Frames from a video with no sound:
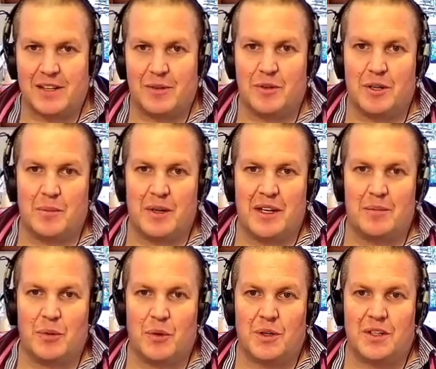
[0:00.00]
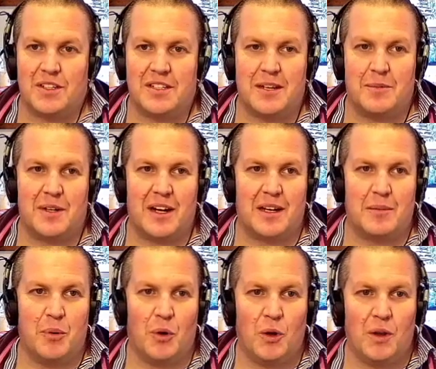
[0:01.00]
that would have been important to someone like
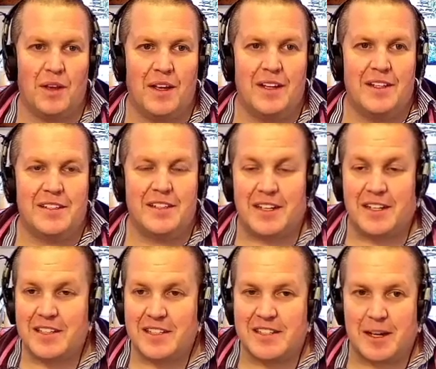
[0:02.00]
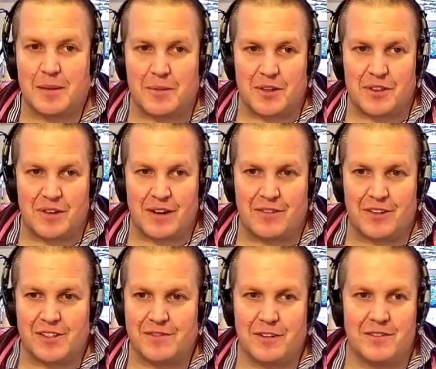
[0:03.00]
Paul, Genesis chapter 3,
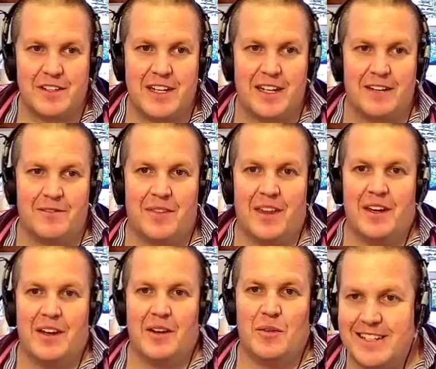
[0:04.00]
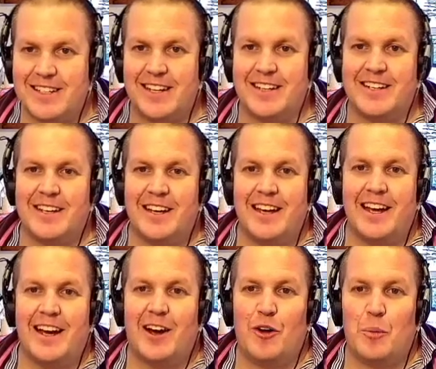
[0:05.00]
verse 15. Genesis says,
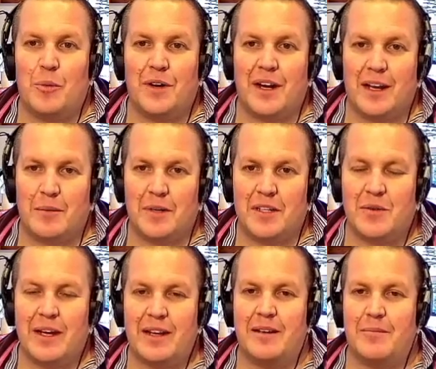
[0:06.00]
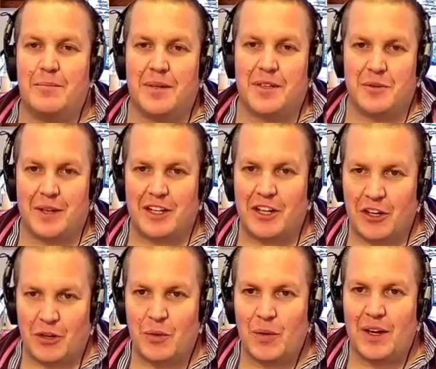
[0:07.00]
I will put enmity between
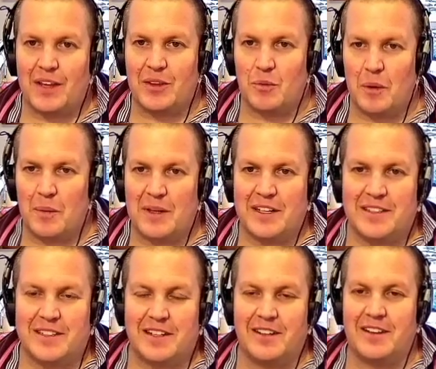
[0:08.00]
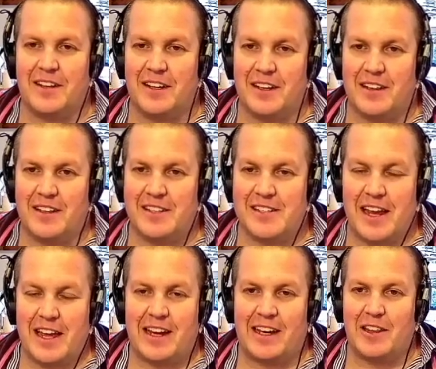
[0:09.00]
you and the woman, so that the
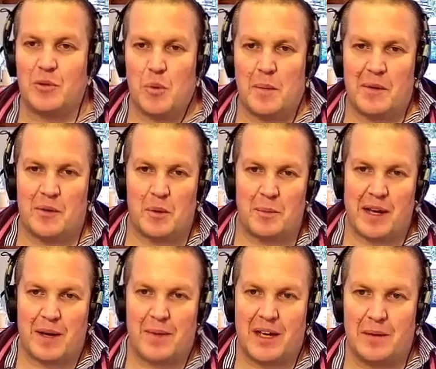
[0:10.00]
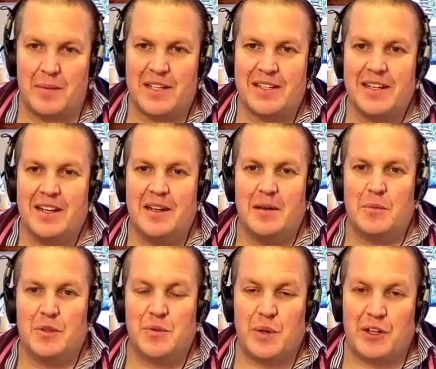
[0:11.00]
snake and the woman will become enemies,
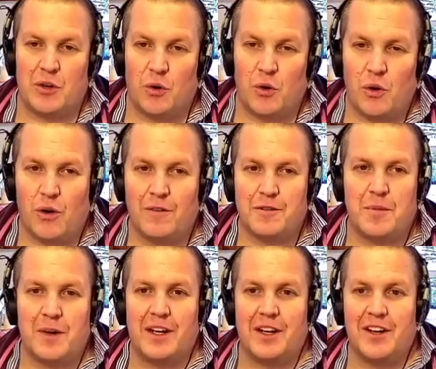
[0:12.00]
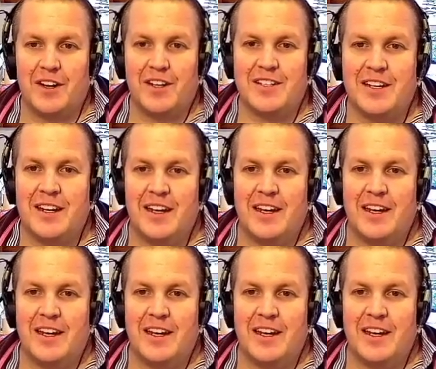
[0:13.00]
between your offspring and hers.